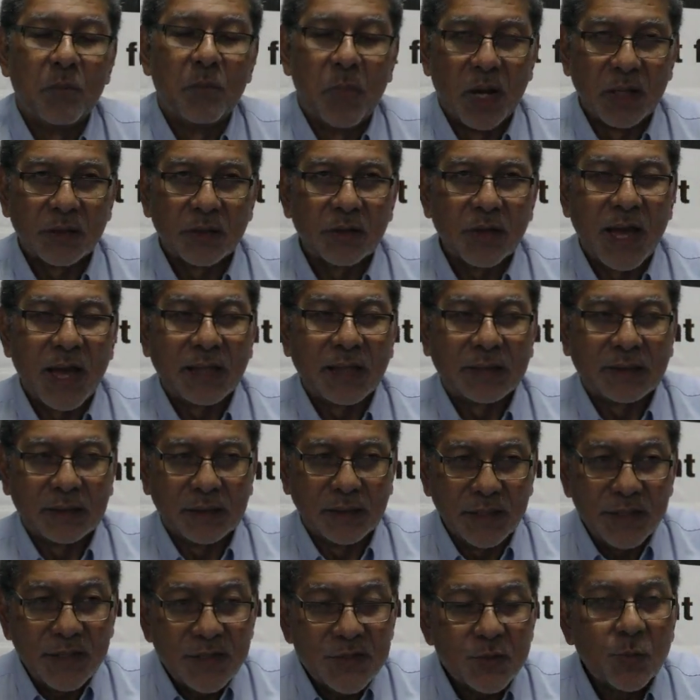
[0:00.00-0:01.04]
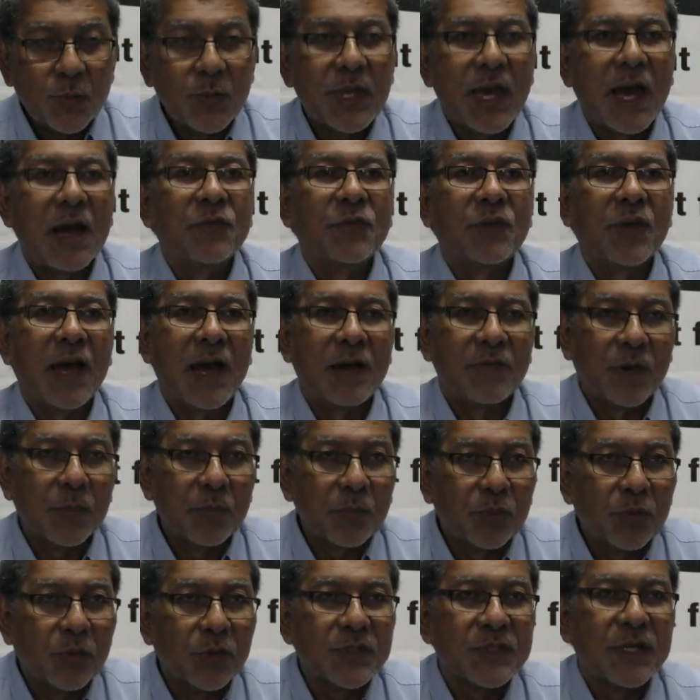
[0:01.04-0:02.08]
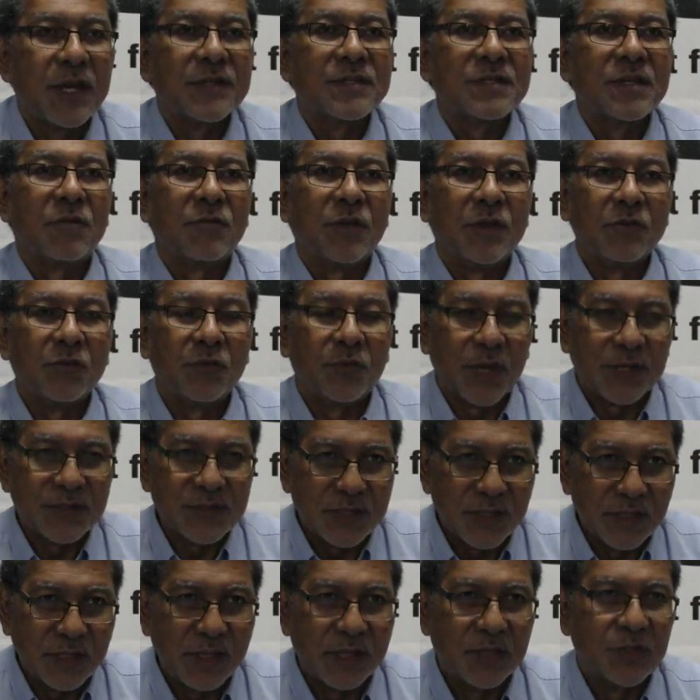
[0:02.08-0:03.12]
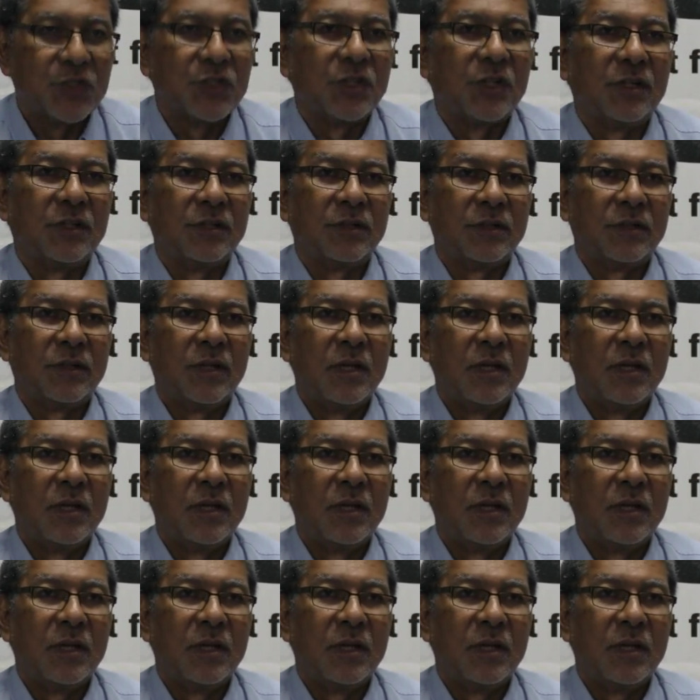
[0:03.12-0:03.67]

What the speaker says: But at least we have to have a process of investigation.